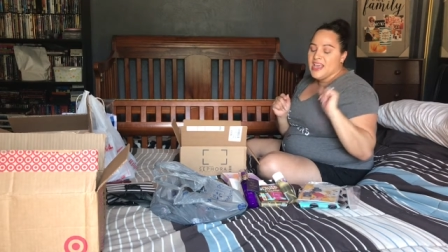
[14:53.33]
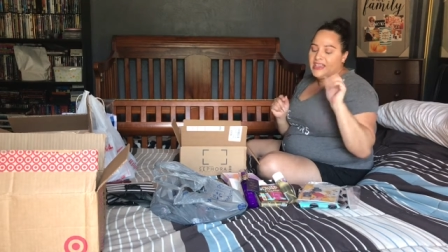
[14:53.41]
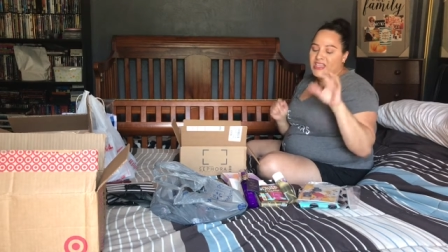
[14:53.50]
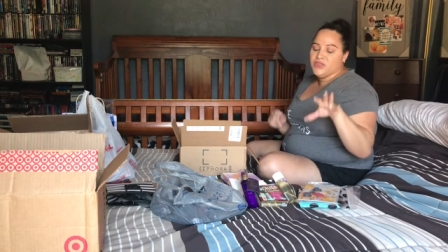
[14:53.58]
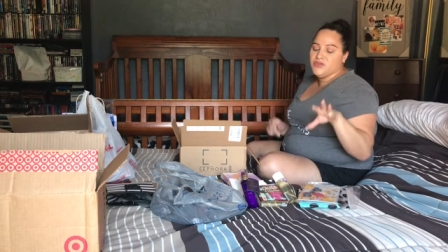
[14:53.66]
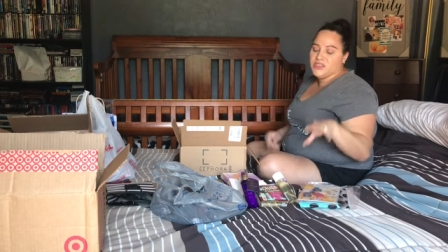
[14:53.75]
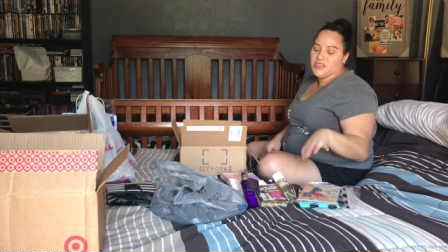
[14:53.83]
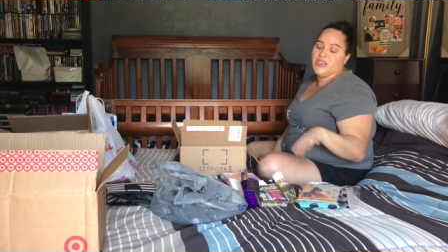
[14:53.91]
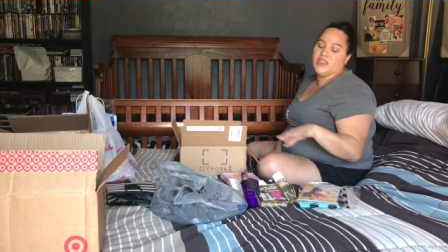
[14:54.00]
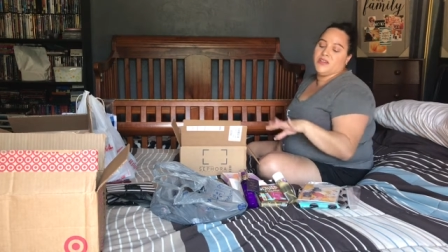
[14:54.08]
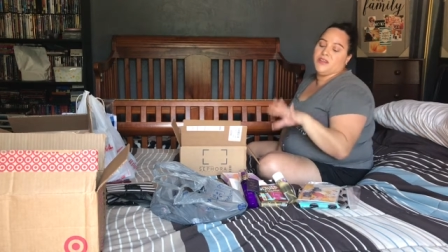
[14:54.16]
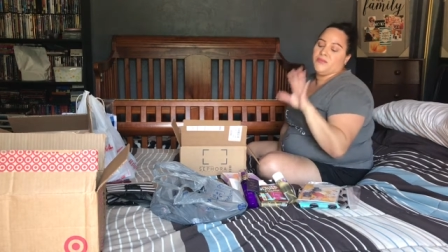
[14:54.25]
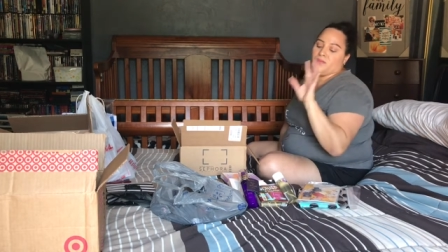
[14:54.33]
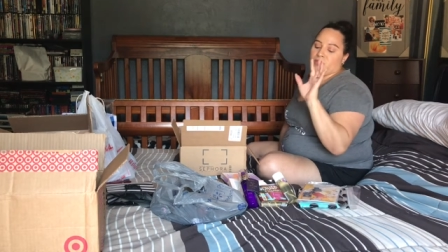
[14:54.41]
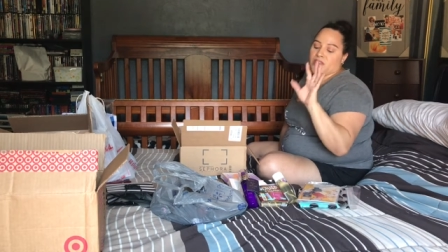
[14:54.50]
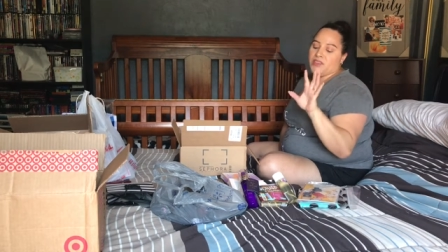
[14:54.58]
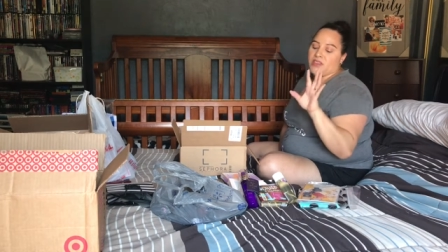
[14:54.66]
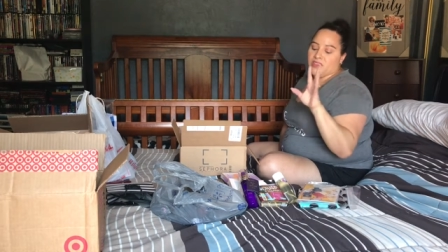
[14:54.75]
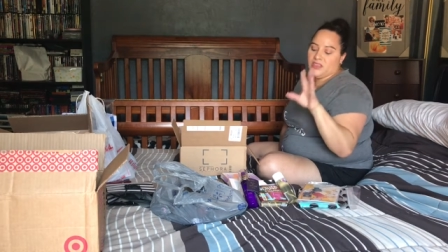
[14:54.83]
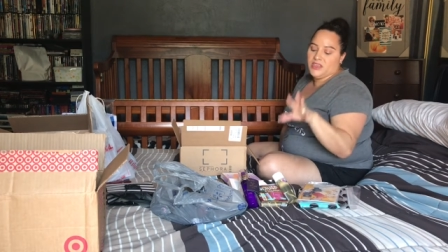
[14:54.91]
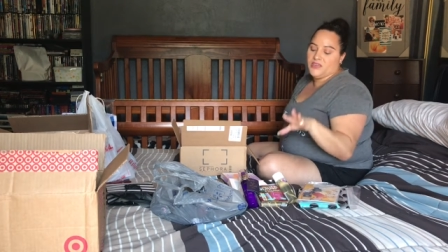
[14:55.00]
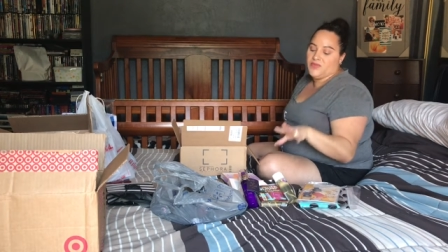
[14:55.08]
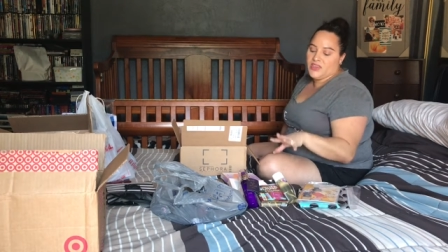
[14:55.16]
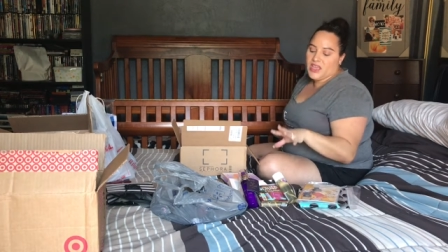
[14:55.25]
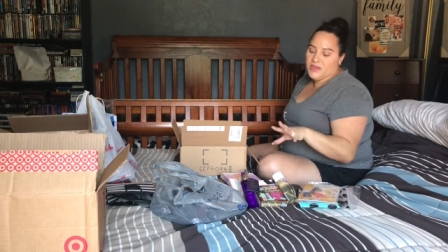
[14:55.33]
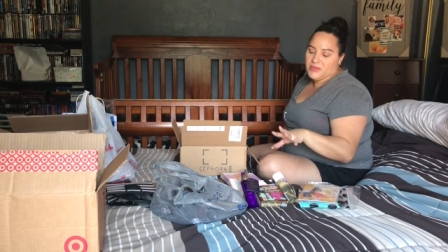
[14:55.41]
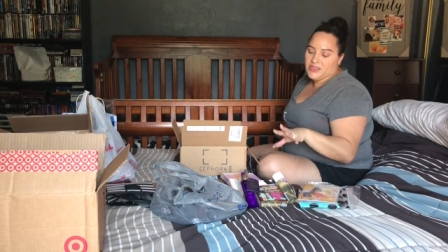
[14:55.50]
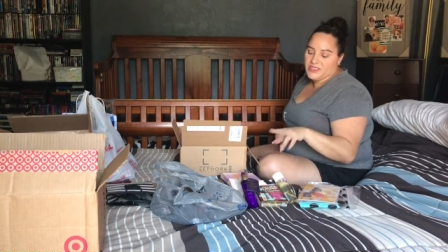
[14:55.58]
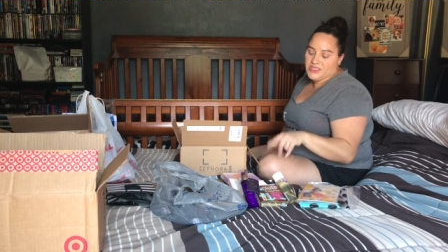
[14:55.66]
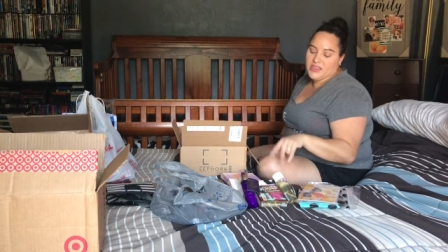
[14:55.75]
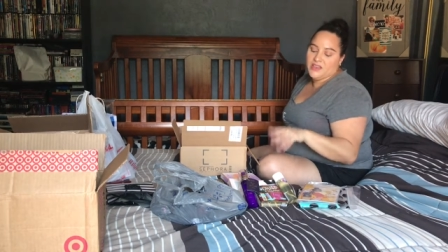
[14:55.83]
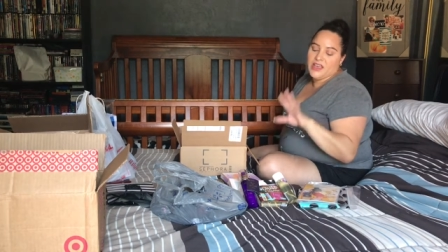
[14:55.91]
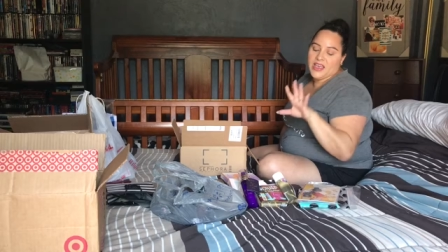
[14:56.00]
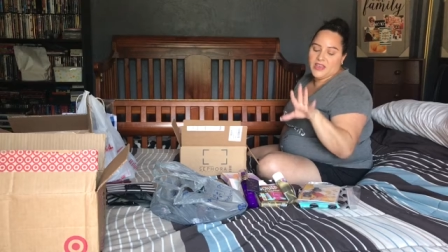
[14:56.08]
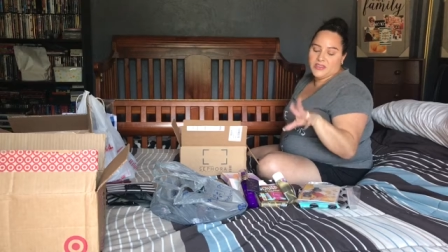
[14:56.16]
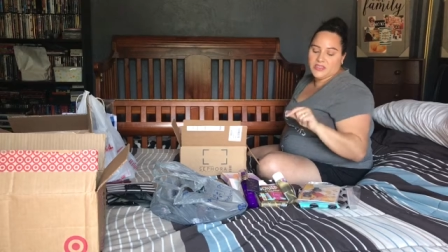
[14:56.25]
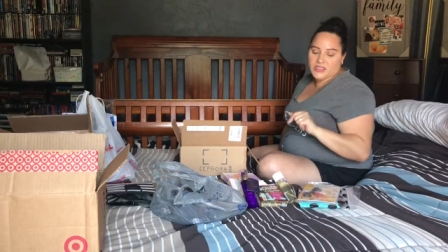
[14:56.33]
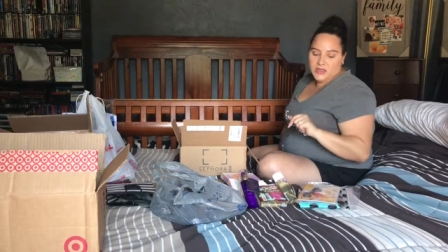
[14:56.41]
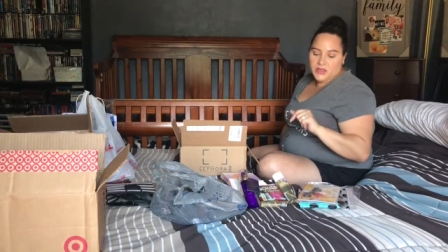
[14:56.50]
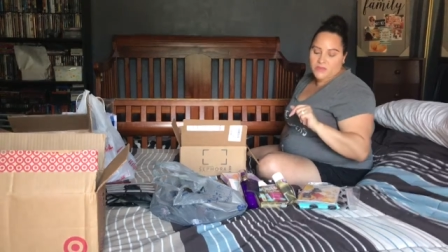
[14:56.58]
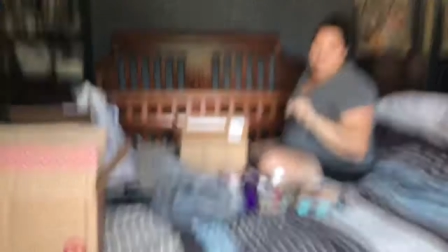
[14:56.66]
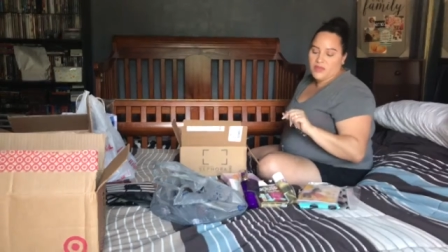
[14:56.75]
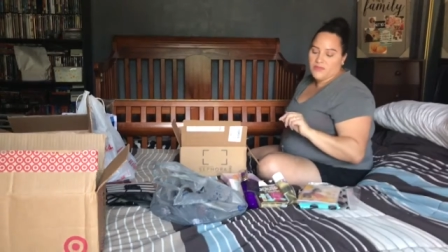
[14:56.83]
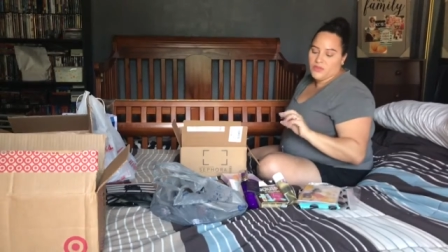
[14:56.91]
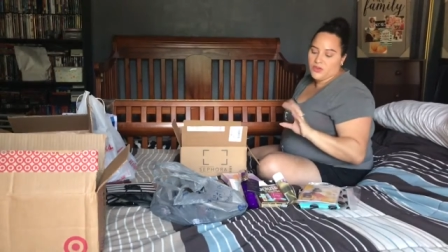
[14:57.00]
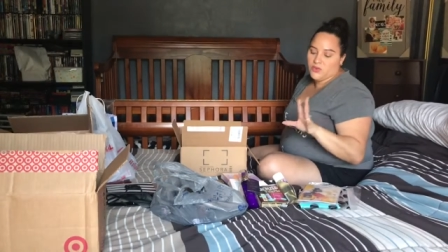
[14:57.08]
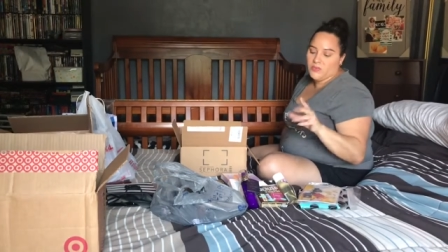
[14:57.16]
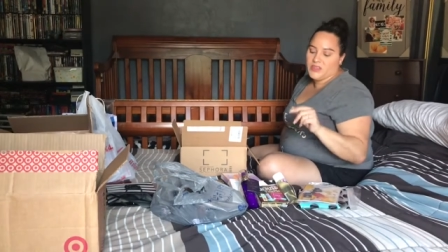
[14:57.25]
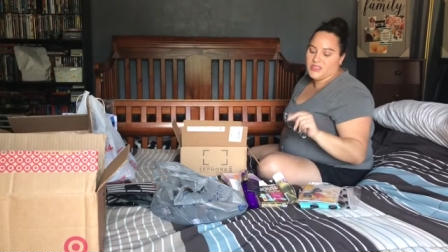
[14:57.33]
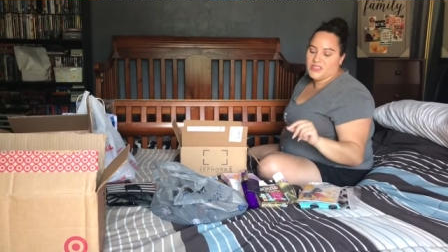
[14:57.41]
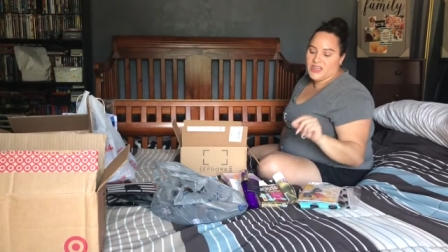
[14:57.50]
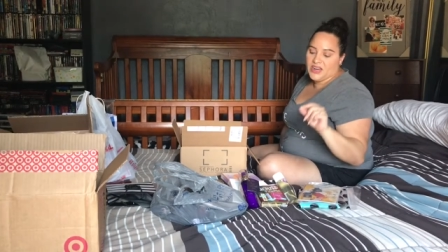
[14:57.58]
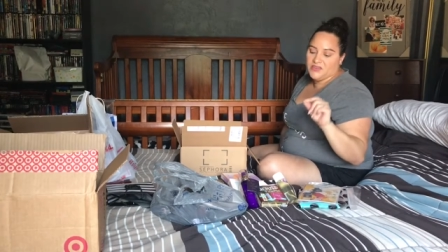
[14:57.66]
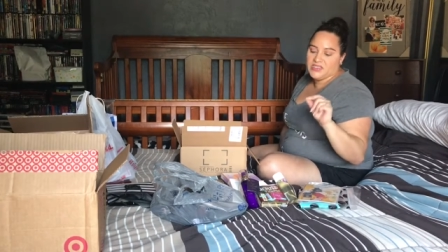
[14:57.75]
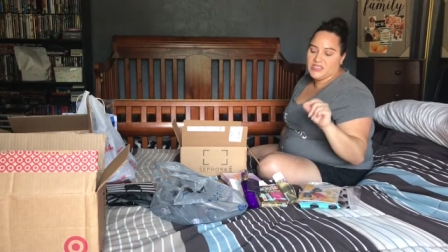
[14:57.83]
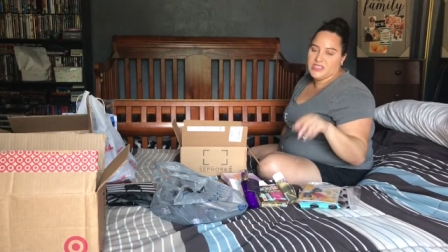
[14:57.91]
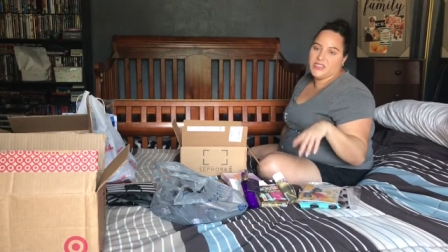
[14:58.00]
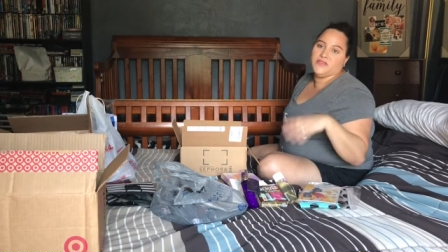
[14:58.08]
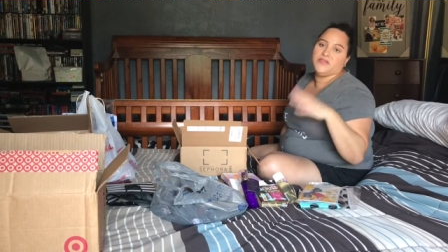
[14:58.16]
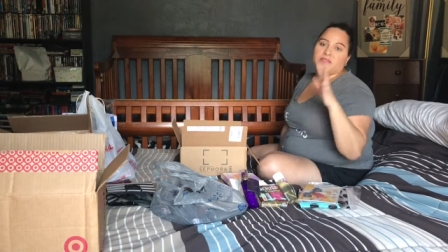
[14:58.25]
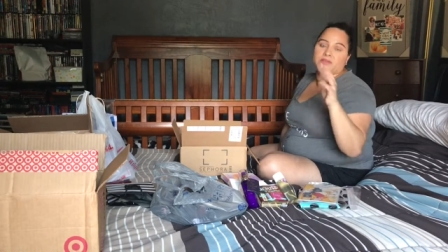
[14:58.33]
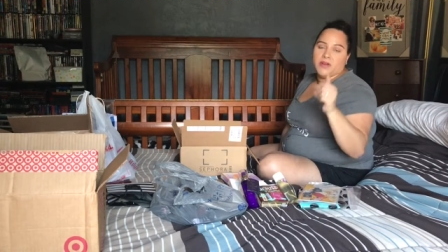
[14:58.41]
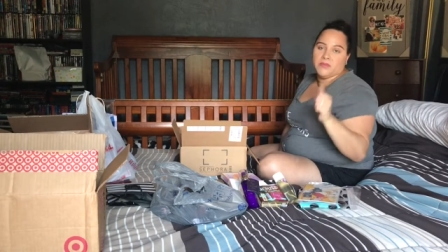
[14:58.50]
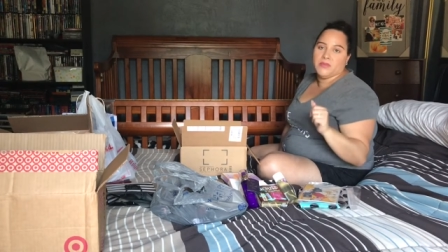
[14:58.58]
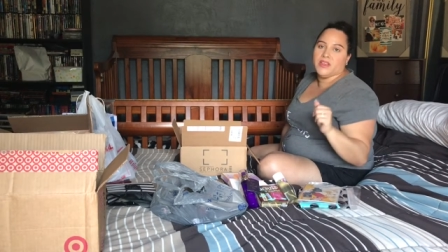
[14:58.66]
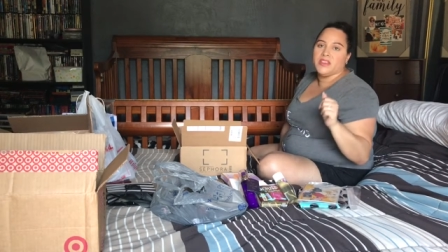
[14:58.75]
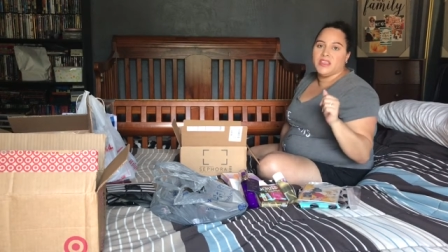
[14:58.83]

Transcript: And this was with the VIB sale and some of the coupons that I received from